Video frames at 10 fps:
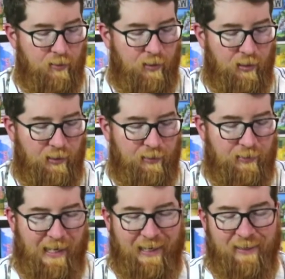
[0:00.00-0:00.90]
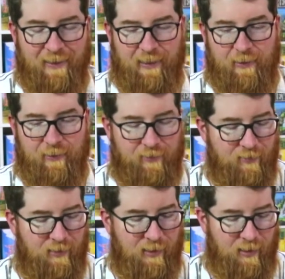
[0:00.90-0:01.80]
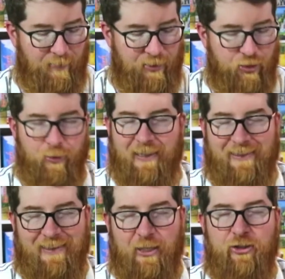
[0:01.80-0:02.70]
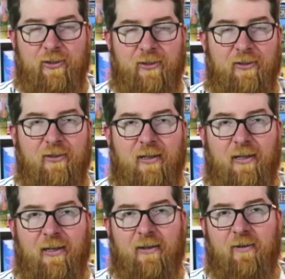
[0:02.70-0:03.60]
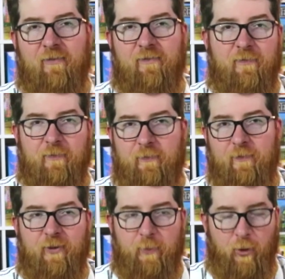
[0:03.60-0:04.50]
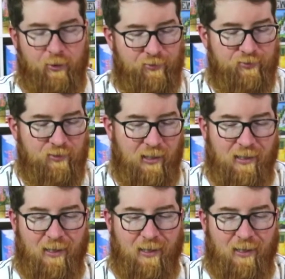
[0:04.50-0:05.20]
uh, haggling um, and trading nature uh, of, of your opponents,